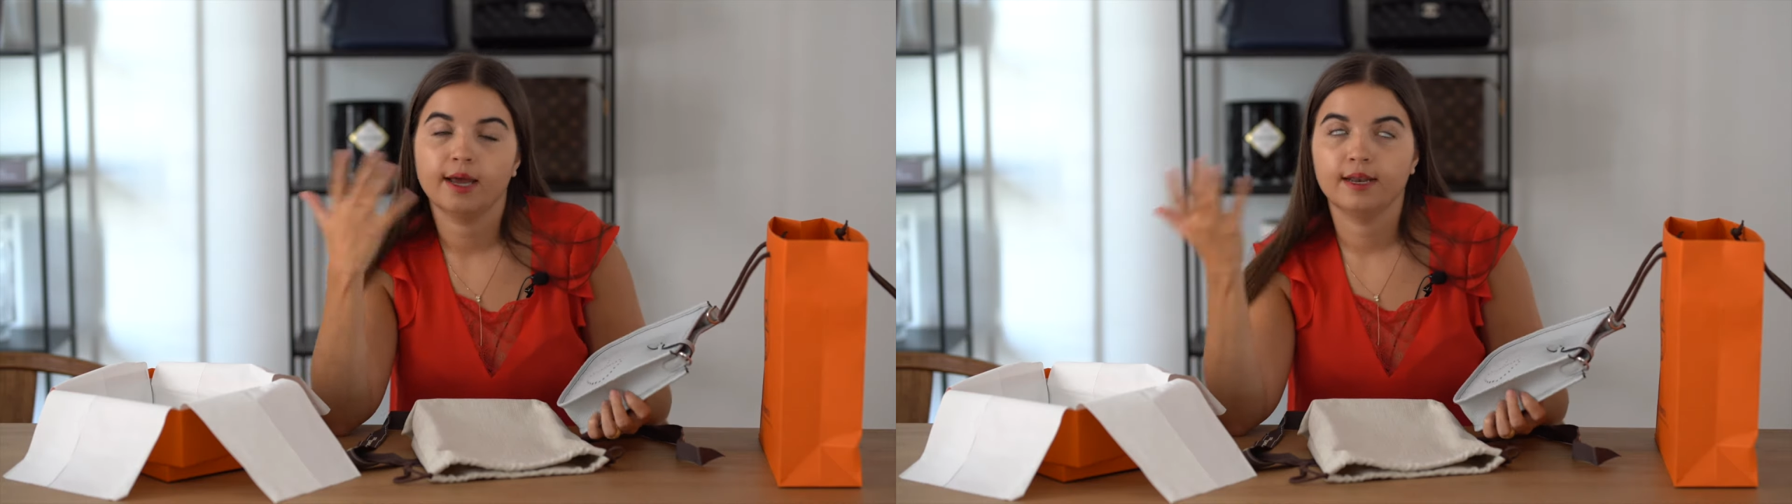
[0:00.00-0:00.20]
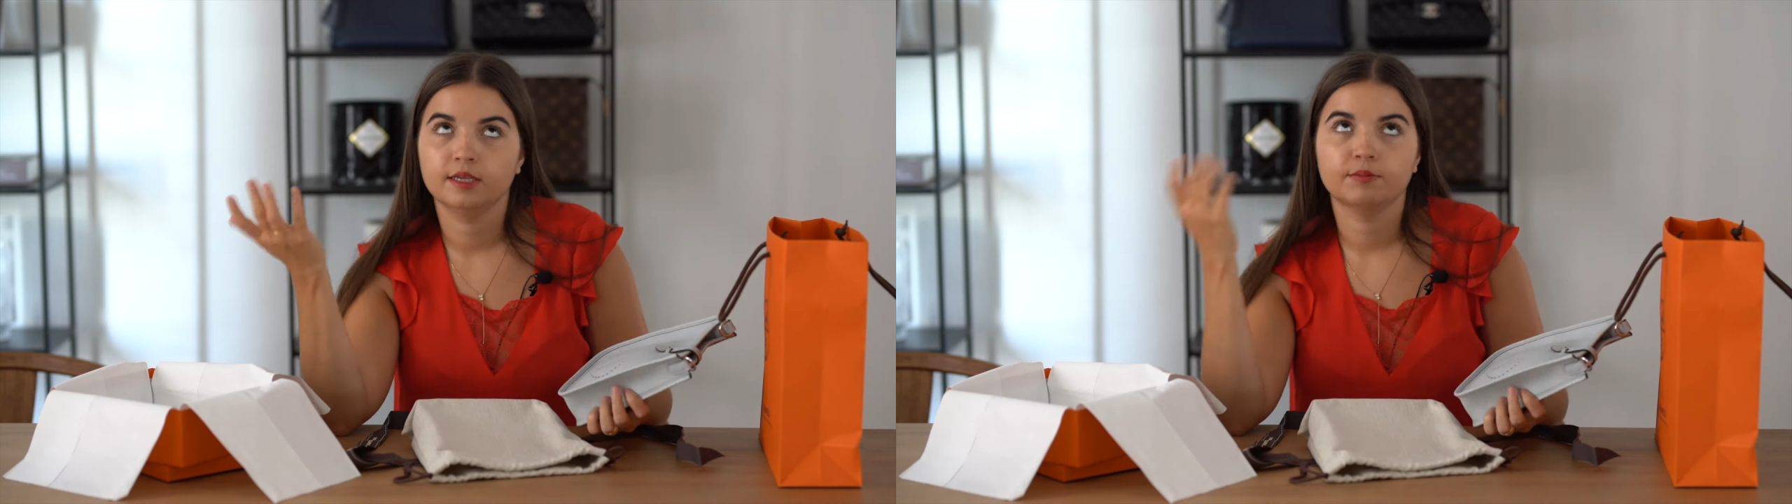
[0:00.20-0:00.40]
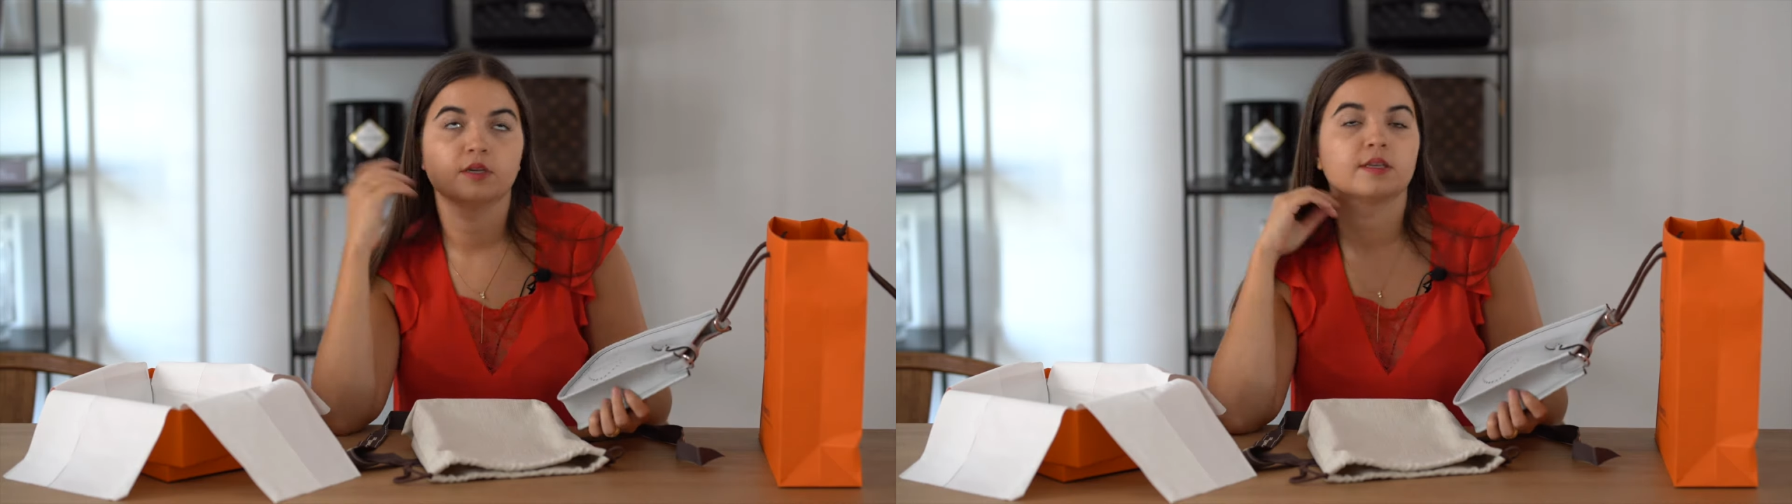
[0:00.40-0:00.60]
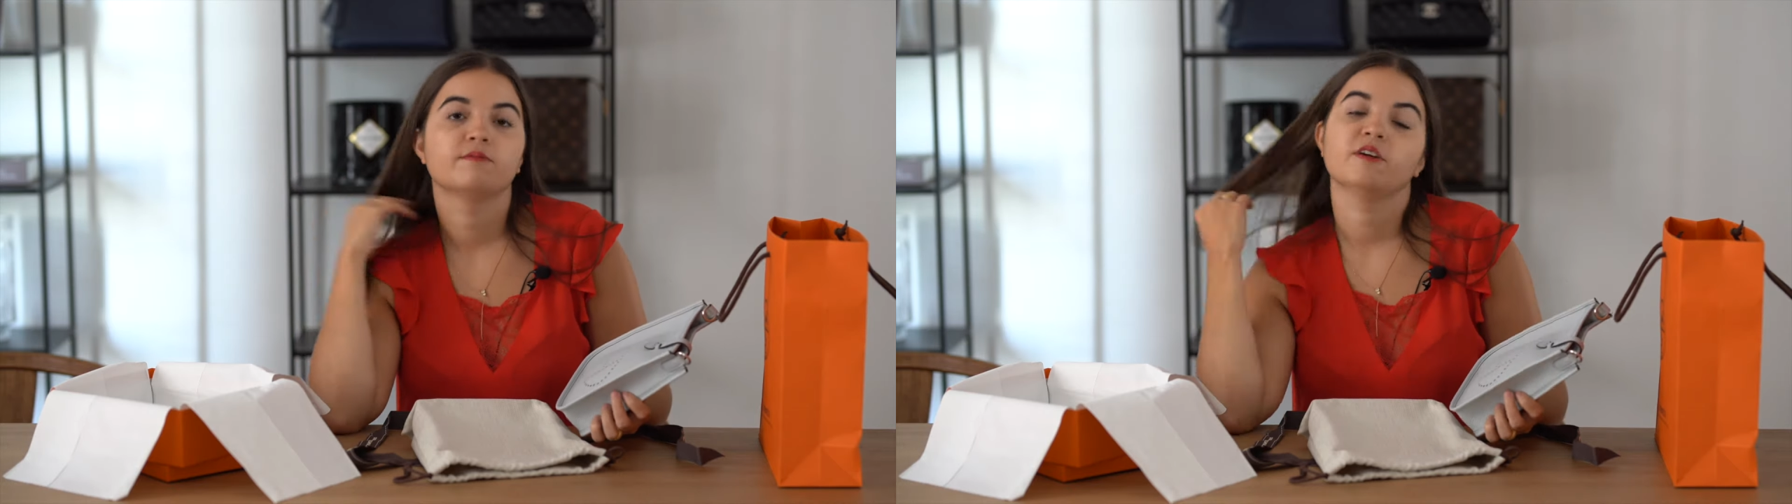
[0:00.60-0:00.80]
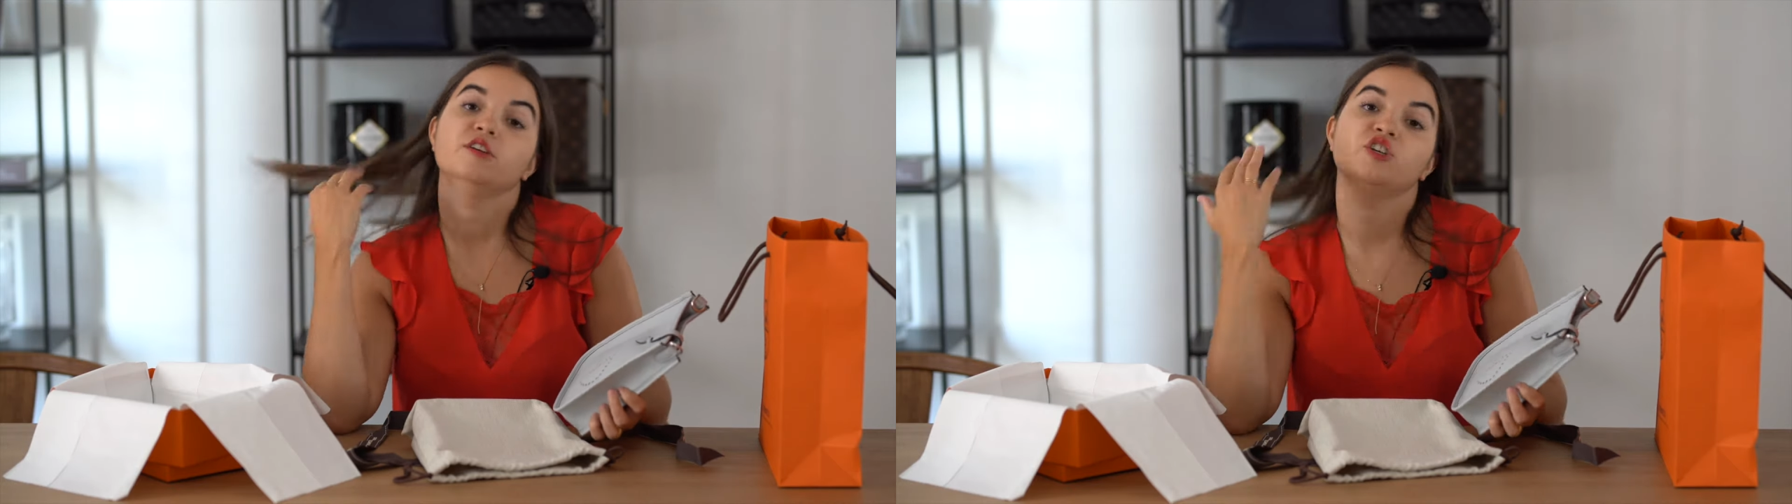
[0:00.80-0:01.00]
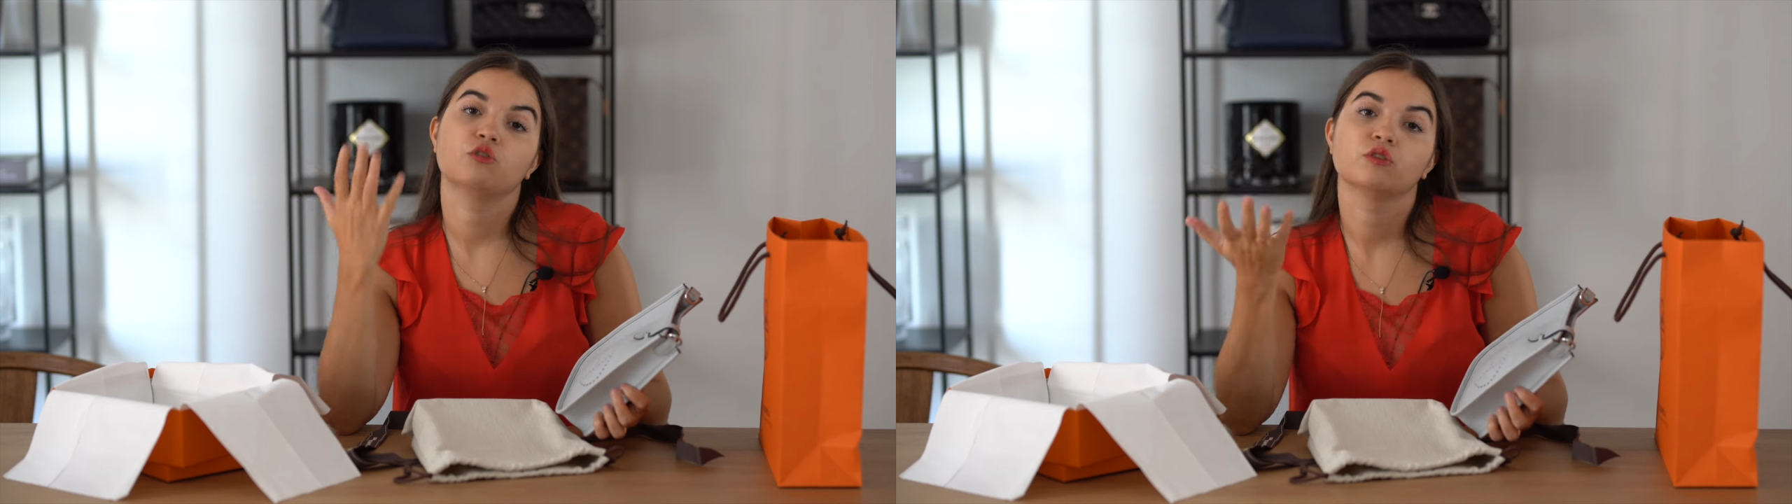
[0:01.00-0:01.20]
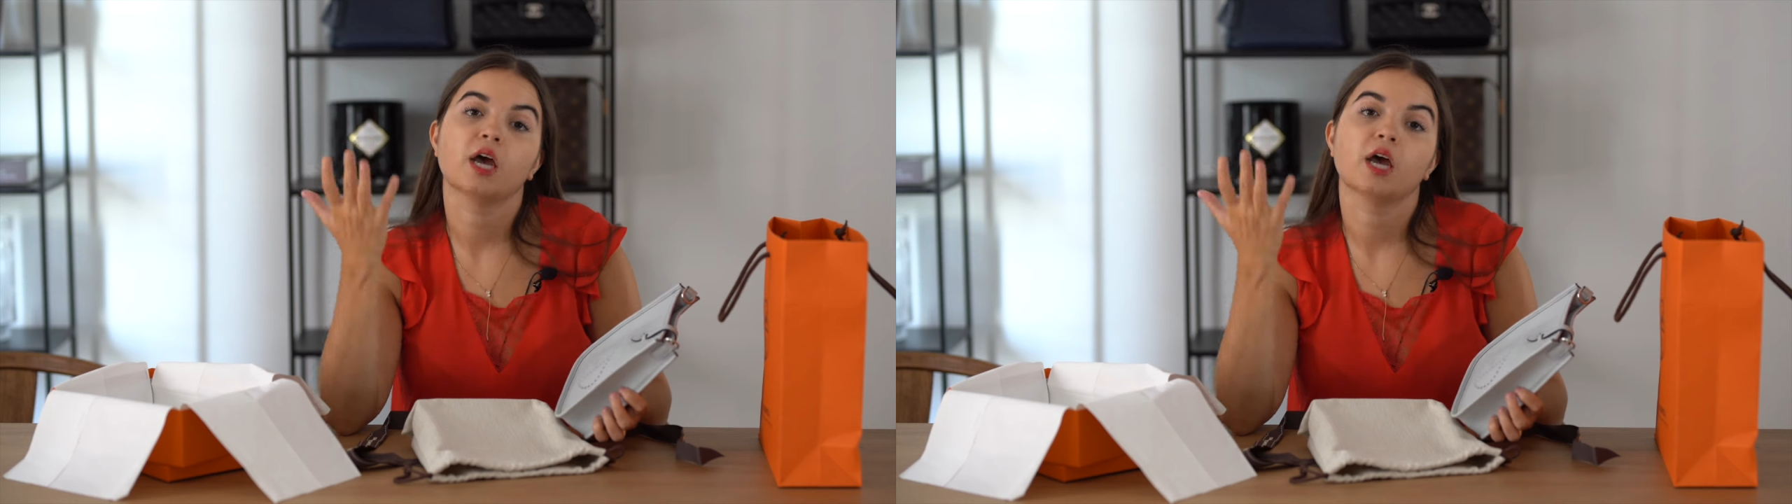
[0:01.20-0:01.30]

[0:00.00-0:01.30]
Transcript: at least, because I'm very short.